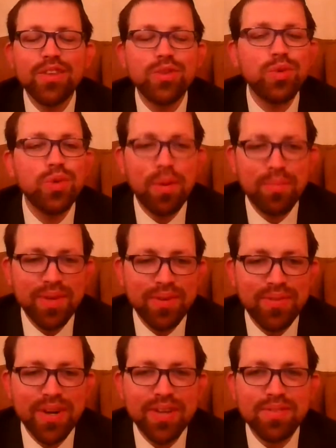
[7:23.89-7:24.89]
Do not be
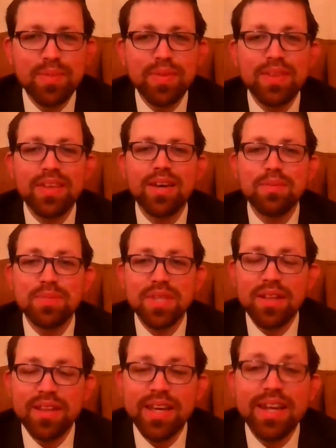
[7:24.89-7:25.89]
afraid of something that comes
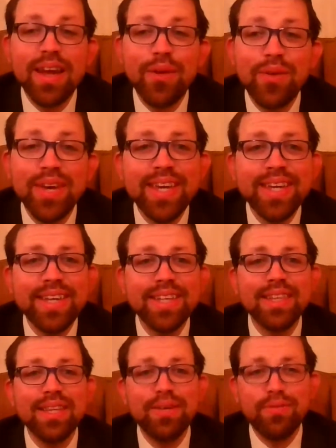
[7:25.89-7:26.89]
suddenly. And now he
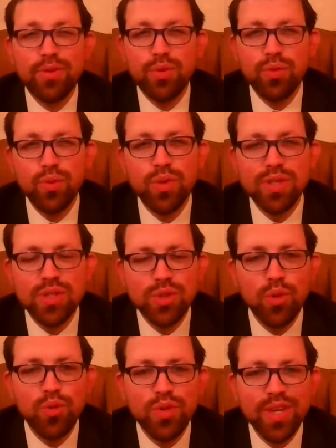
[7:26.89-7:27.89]
lived through the
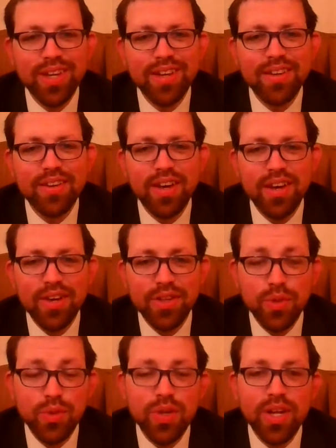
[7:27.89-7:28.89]
Soviet
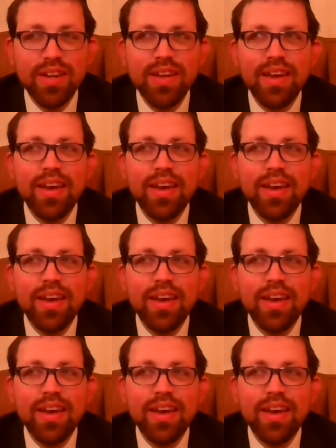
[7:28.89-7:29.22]
Union.